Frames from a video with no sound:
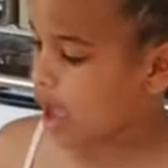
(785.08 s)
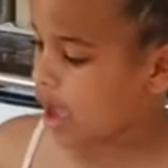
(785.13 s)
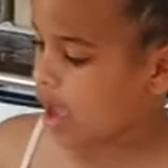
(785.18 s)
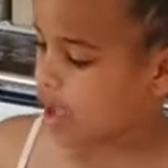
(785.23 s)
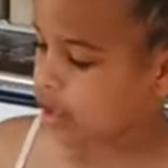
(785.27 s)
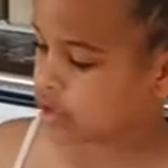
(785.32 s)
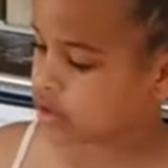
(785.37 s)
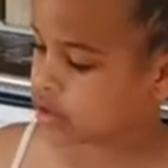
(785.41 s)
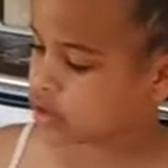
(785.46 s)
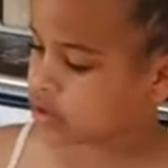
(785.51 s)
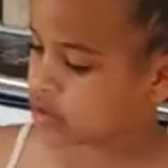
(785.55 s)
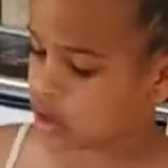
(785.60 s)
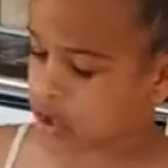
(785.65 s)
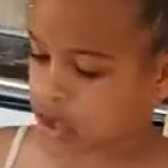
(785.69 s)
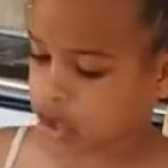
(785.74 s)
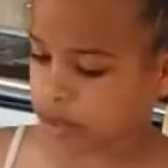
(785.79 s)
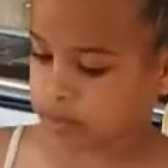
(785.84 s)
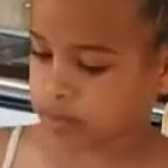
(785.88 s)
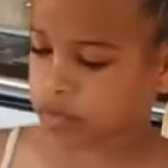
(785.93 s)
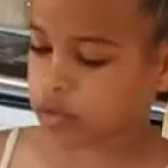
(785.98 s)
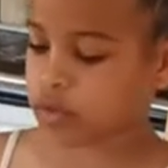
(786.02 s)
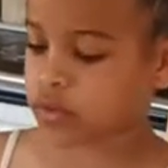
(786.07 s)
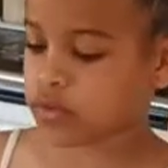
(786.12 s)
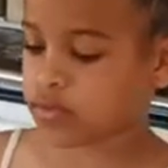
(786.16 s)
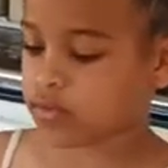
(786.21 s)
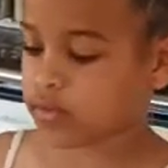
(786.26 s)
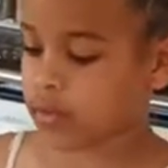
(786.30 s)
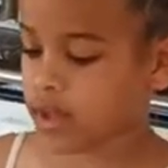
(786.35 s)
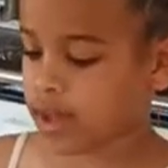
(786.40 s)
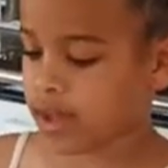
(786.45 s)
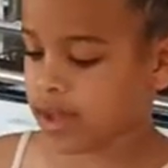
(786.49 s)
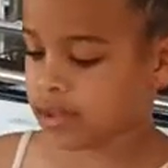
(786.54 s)
and
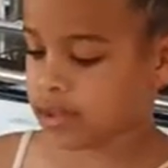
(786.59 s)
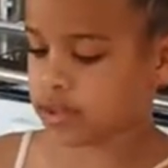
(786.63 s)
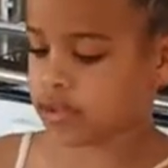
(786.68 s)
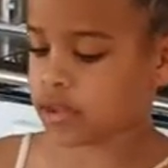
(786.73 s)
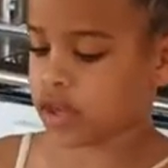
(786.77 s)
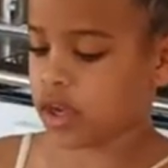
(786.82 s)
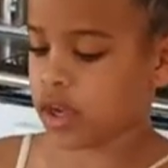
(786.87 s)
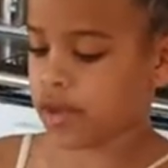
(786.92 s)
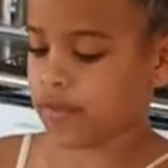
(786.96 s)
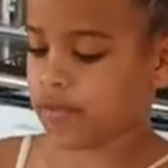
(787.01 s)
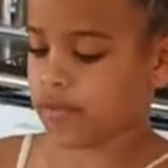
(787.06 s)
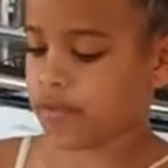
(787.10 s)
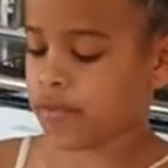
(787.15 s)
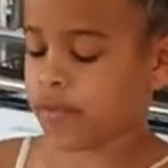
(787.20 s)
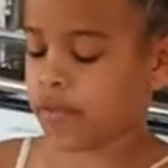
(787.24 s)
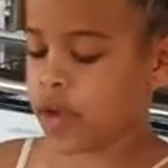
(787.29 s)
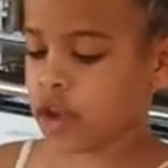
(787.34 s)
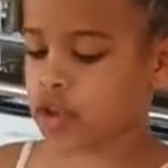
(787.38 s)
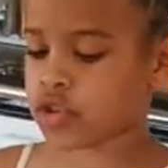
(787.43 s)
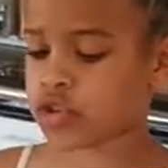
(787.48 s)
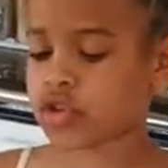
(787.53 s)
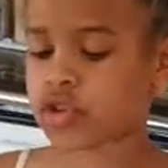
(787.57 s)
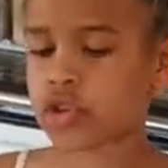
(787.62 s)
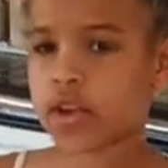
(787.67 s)
I'm first